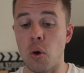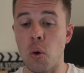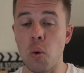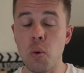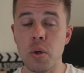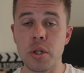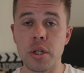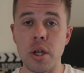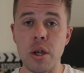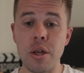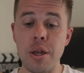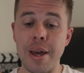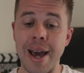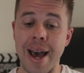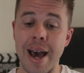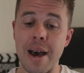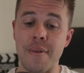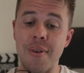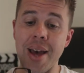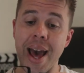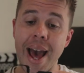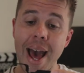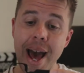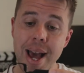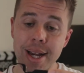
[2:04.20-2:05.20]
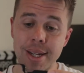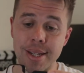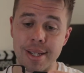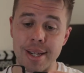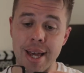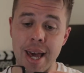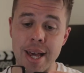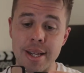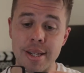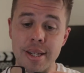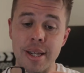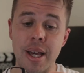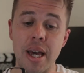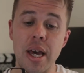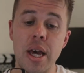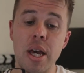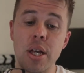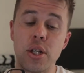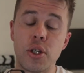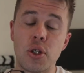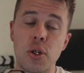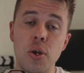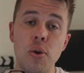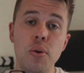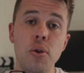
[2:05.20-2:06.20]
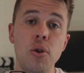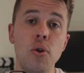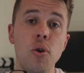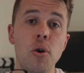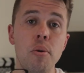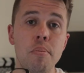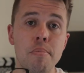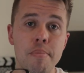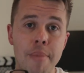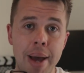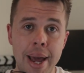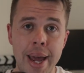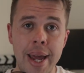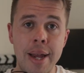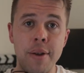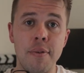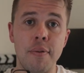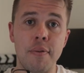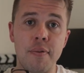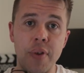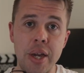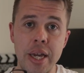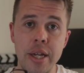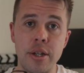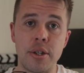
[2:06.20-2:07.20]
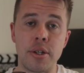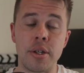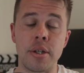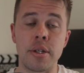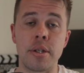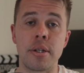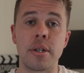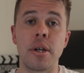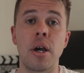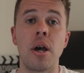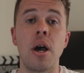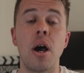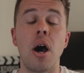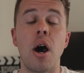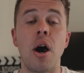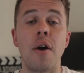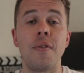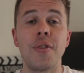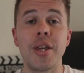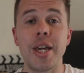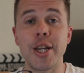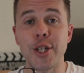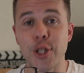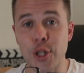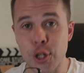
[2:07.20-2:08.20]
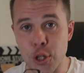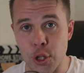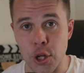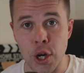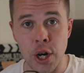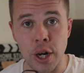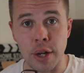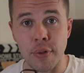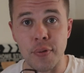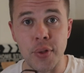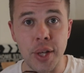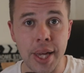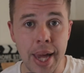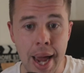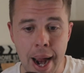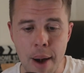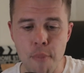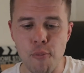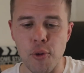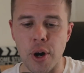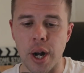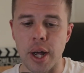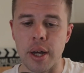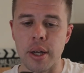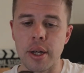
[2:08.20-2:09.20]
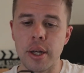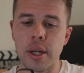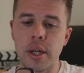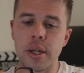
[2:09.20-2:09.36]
Also you have access to your main features on the external of the camera.